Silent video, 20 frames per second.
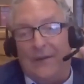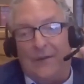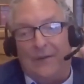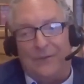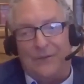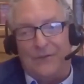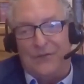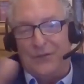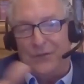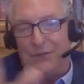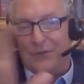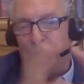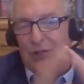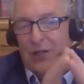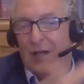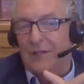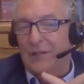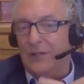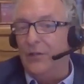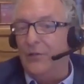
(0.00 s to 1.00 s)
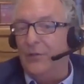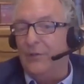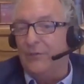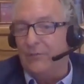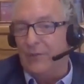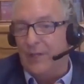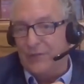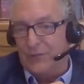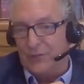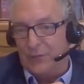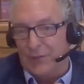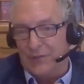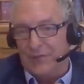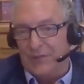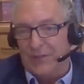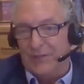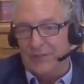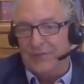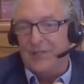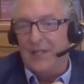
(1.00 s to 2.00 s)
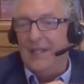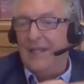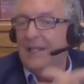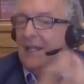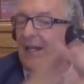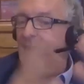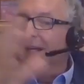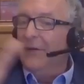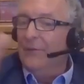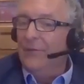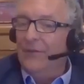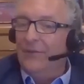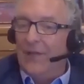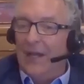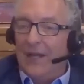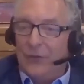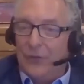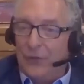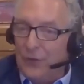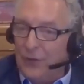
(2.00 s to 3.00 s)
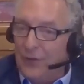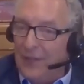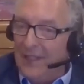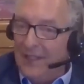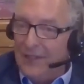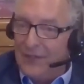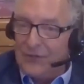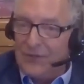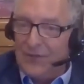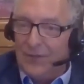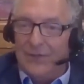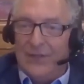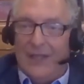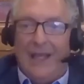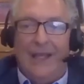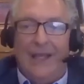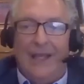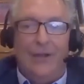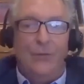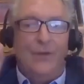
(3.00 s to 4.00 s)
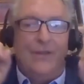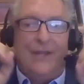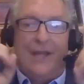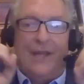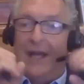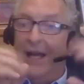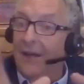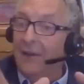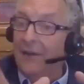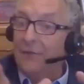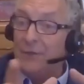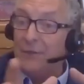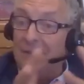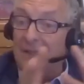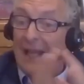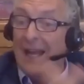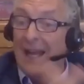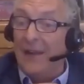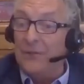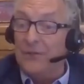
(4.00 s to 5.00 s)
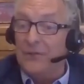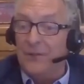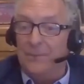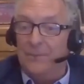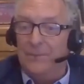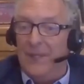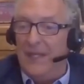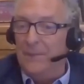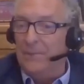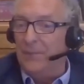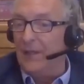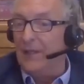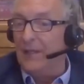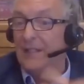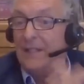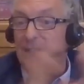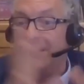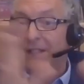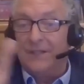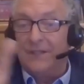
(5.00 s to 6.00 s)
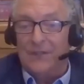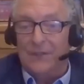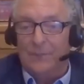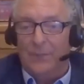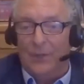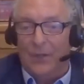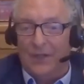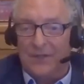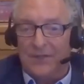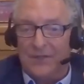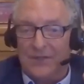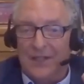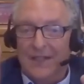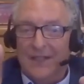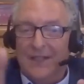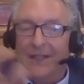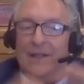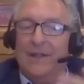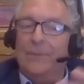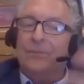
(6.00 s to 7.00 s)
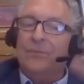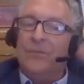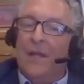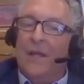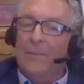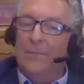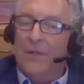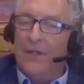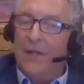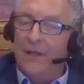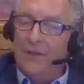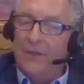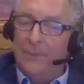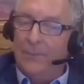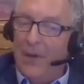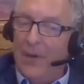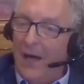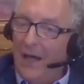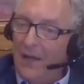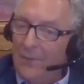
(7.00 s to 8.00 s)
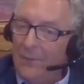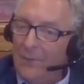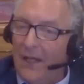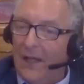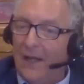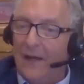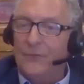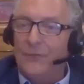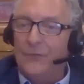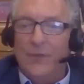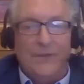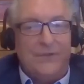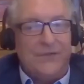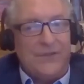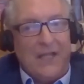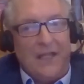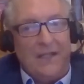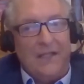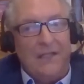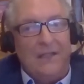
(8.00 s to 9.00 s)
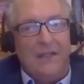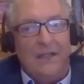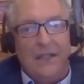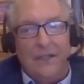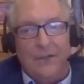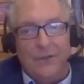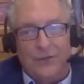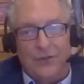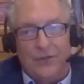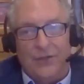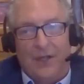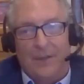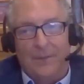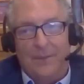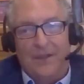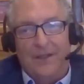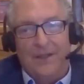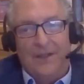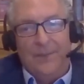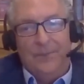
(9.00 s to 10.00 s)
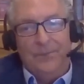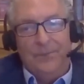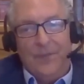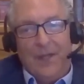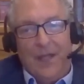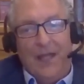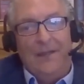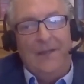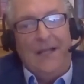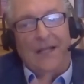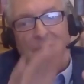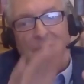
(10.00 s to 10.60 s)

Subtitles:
of research on human resources. We've got 30 years of data with 100,000 people in a dozen books. But on the bottom left, we've studied leadership. And that's